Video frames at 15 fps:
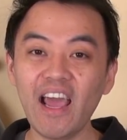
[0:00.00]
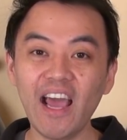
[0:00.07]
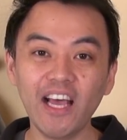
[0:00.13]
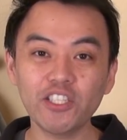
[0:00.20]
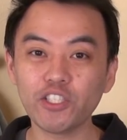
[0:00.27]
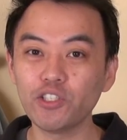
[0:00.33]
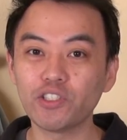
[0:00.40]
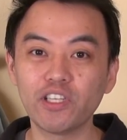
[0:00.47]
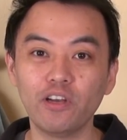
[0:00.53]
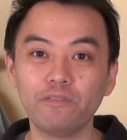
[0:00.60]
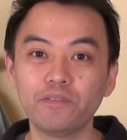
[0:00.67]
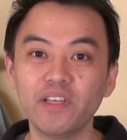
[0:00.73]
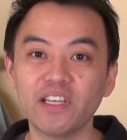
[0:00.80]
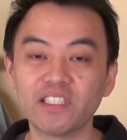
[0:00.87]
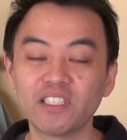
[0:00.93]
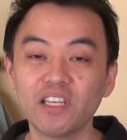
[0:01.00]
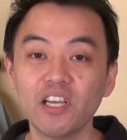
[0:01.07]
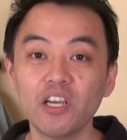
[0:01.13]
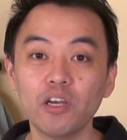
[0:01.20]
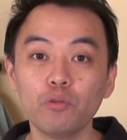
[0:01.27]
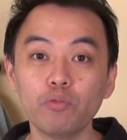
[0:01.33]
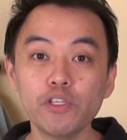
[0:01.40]
ask yourself this.
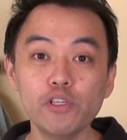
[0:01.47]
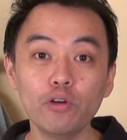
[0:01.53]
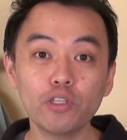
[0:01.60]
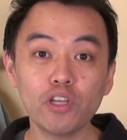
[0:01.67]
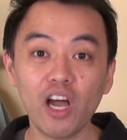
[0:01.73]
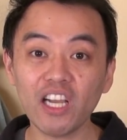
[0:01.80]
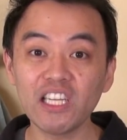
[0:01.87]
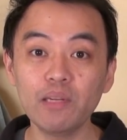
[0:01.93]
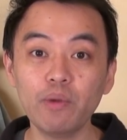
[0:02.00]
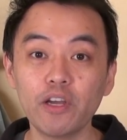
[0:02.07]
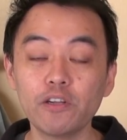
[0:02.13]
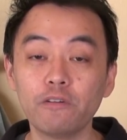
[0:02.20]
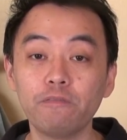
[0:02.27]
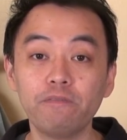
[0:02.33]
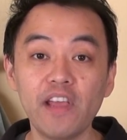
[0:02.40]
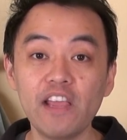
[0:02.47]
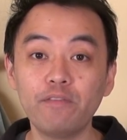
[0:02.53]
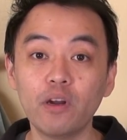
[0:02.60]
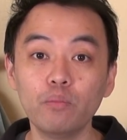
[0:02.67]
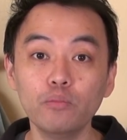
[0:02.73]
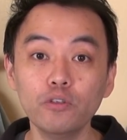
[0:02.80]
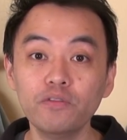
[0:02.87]
When you're talking about your
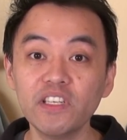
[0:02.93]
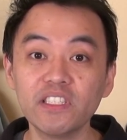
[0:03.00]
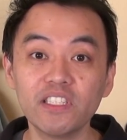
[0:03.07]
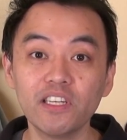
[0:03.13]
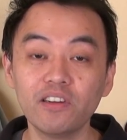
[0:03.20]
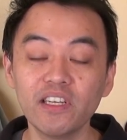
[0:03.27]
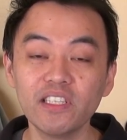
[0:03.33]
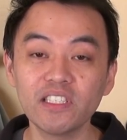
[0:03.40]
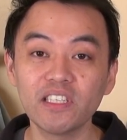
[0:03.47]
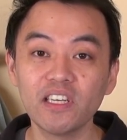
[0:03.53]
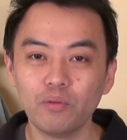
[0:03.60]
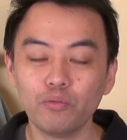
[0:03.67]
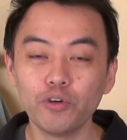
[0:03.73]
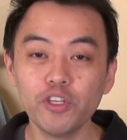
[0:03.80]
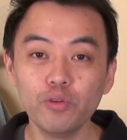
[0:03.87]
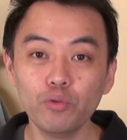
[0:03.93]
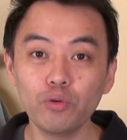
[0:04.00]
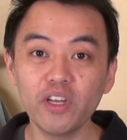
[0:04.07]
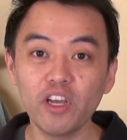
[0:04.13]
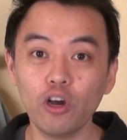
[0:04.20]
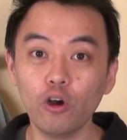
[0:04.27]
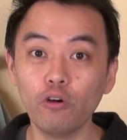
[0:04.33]
favorite movie series, were you
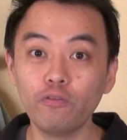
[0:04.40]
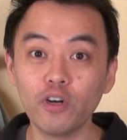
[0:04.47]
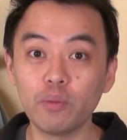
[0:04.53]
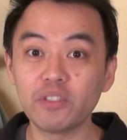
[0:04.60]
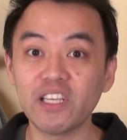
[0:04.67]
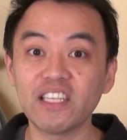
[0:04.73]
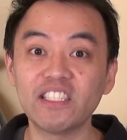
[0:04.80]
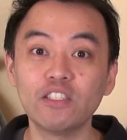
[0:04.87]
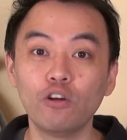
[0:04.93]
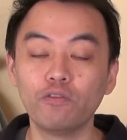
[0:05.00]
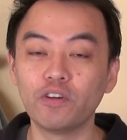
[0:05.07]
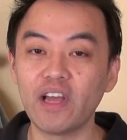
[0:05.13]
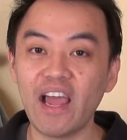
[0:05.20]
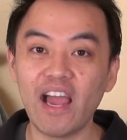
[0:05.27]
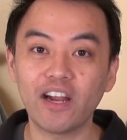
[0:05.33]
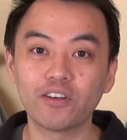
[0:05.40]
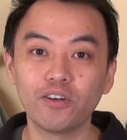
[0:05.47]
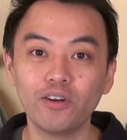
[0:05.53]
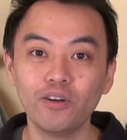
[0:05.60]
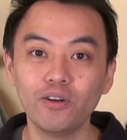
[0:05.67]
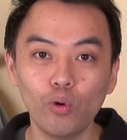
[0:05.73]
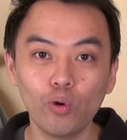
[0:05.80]
really over-obsessing over the
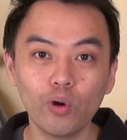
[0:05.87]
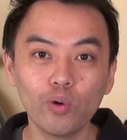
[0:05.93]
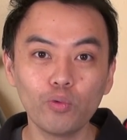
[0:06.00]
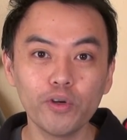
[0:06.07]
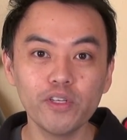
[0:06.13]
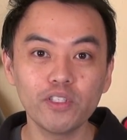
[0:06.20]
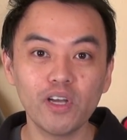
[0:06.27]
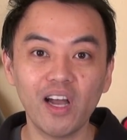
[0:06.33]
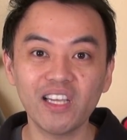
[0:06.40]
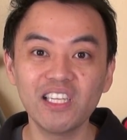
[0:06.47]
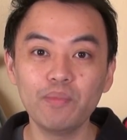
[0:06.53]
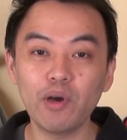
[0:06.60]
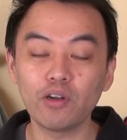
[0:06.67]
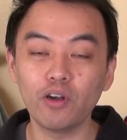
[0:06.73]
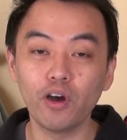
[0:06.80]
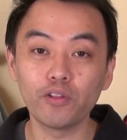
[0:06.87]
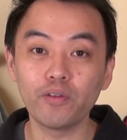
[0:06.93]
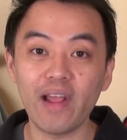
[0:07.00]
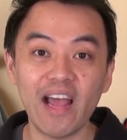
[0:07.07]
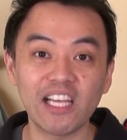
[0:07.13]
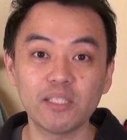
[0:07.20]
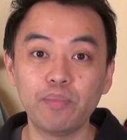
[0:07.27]
actor? Or were you talking about
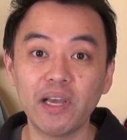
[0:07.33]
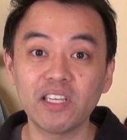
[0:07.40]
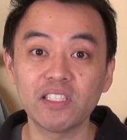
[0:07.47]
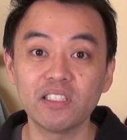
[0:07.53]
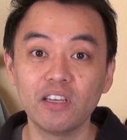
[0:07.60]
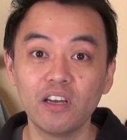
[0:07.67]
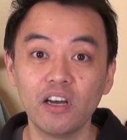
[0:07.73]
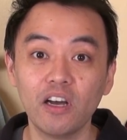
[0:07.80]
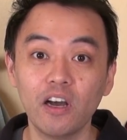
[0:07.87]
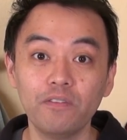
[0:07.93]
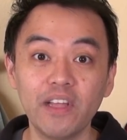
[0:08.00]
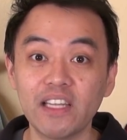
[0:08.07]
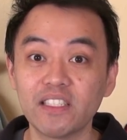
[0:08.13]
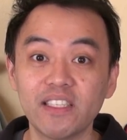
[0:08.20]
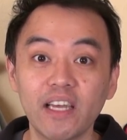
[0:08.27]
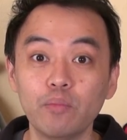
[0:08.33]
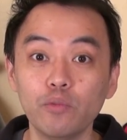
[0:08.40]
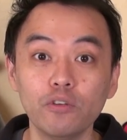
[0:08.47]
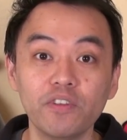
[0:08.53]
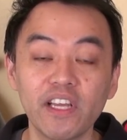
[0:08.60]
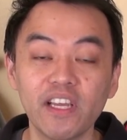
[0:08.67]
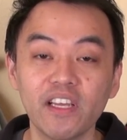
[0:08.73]
other aspects of that said
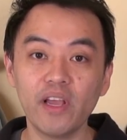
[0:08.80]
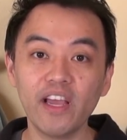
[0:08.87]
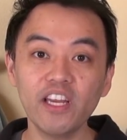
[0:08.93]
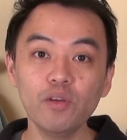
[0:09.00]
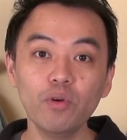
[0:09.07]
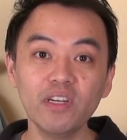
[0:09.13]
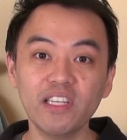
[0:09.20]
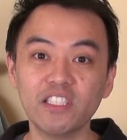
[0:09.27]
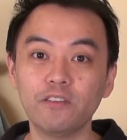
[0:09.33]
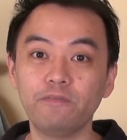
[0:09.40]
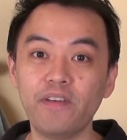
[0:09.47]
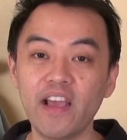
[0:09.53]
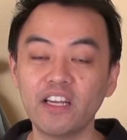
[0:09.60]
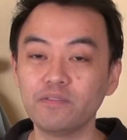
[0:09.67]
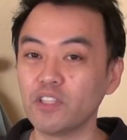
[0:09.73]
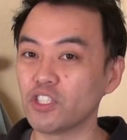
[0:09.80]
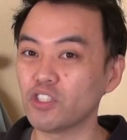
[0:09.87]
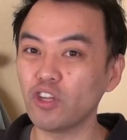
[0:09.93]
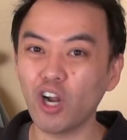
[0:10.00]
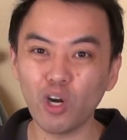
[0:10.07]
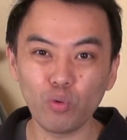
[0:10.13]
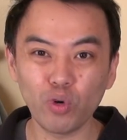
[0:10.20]
movie? Anyone that's a fan of the
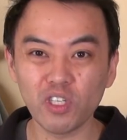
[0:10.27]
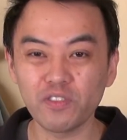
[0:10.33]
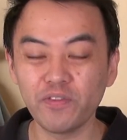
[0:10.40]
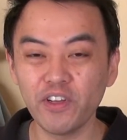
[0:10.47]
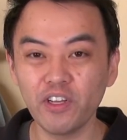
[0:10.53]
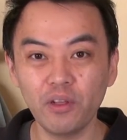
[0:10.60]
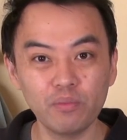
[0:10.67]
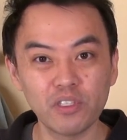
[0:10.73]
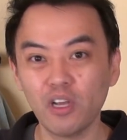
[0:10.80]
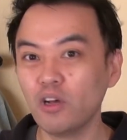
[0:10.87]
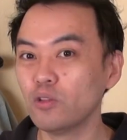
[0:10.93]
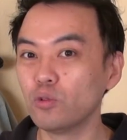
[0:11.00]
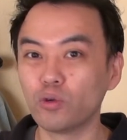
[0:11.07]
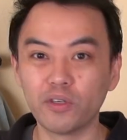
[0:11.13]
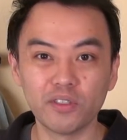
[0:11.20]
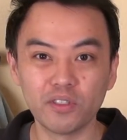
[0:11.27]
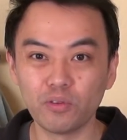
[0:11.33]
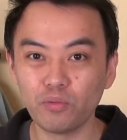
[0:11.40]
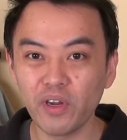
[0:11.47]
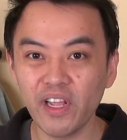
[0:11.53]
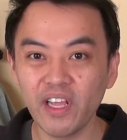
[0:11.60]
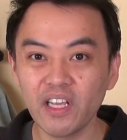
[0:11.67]
Star Wars films, Lord of the
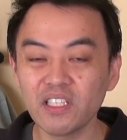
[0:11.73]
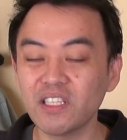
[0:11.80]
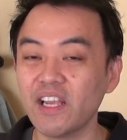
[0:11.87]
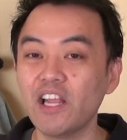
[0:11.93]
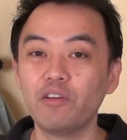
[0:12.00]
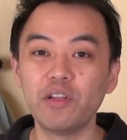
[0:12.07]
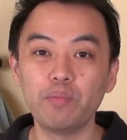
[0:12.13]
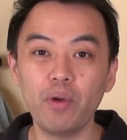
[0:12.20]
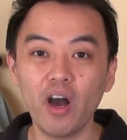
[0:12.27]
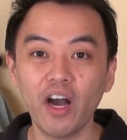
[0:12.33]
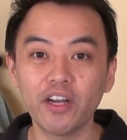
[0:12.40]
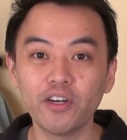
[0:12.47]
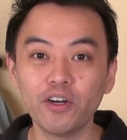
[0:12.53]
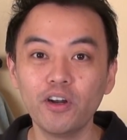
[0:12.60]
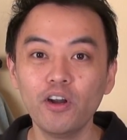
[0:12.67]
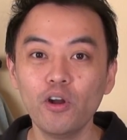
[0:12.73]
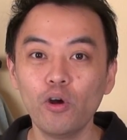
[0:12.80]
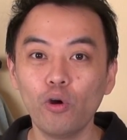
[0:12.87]
Rings, Harry Potter,